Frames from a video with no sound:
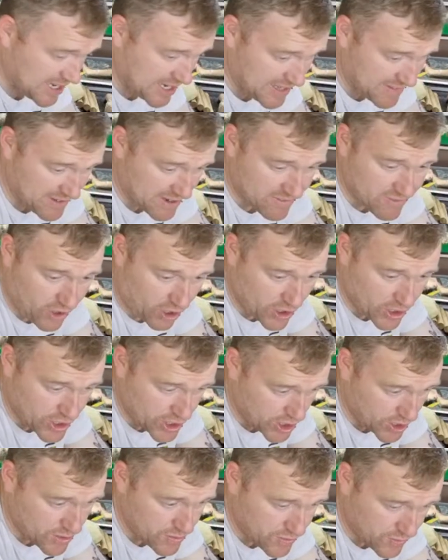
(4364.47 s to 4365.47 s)
And then I've got to
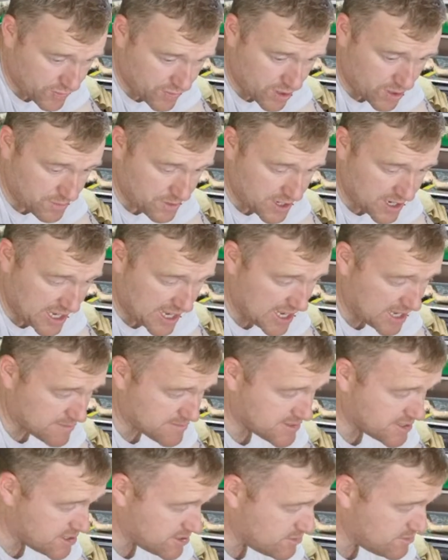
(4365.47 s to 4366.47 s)
go through and
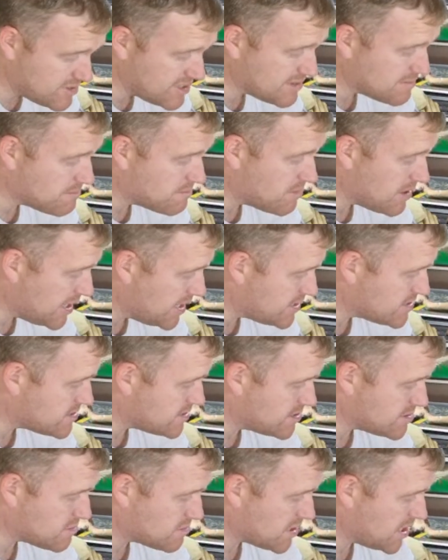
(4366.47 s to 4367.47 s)
absolutely blitz
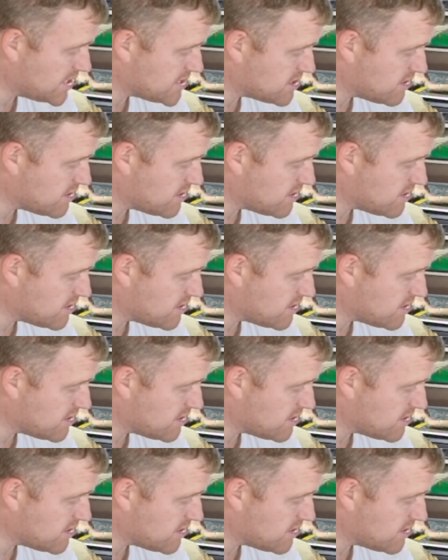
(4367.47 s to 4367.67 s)
this place.